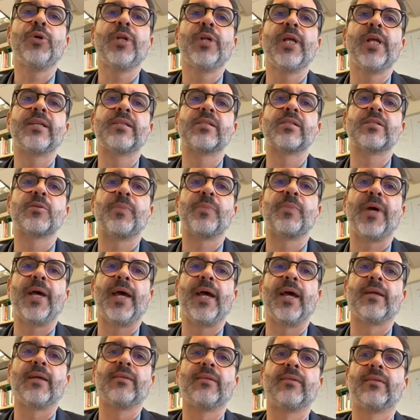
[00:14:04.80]

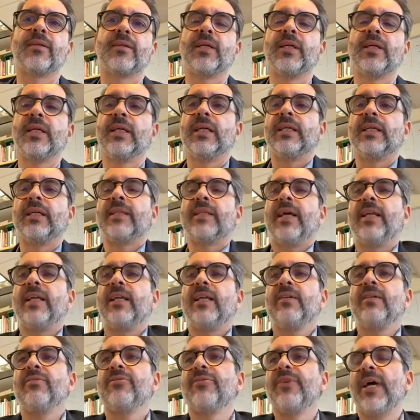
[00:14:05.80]
expect that
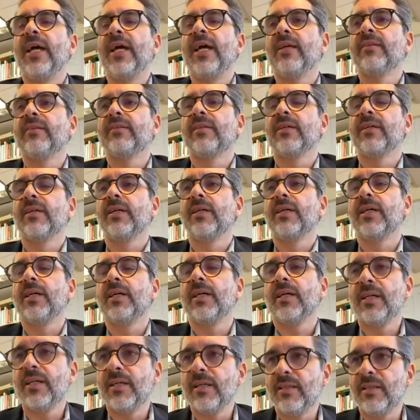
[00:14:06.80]
in fact uh,
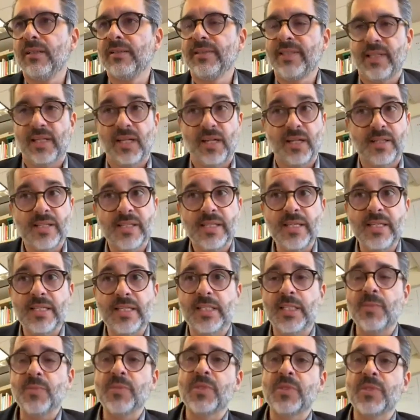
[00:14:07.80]
uh, there are
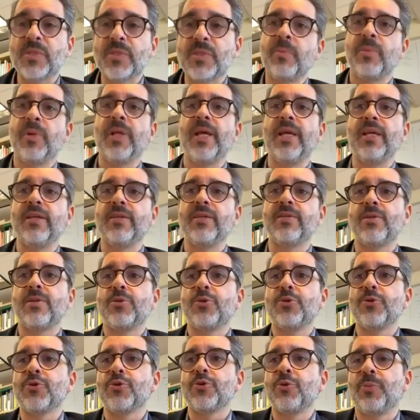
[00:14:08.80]
systems in place
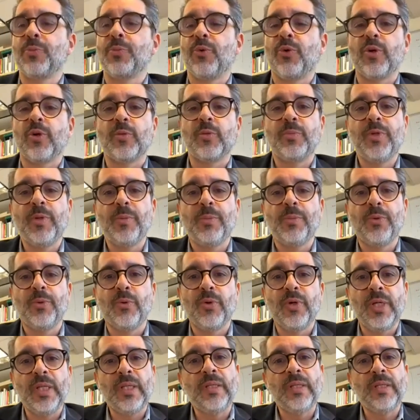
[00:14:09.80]
to support
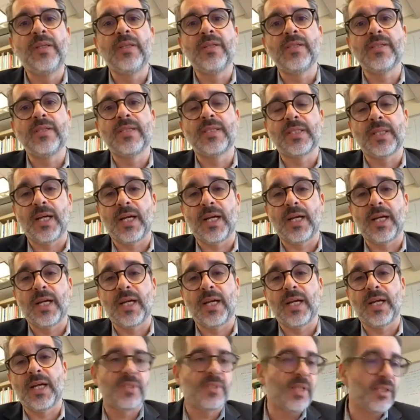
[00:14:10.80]
people in these
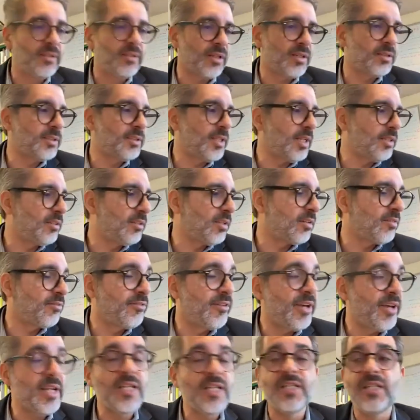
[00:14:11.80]
times that are that are
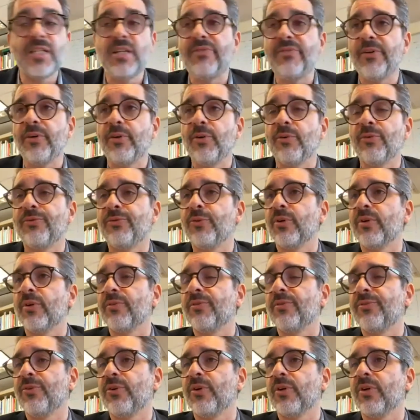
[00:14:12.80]
very difficult for
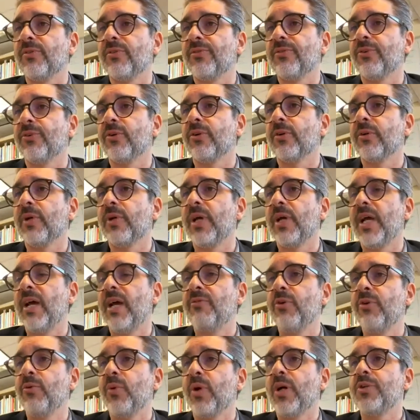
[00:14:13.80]
for for
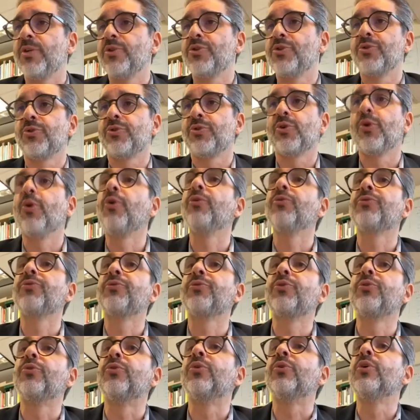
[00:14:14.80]
everyone to go
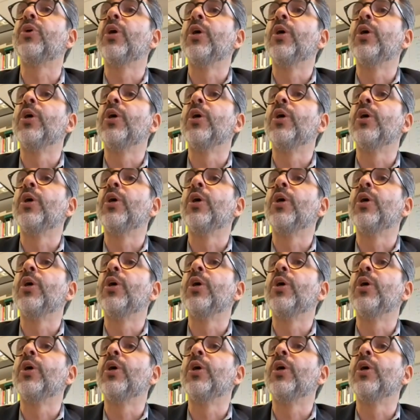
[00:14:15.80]
through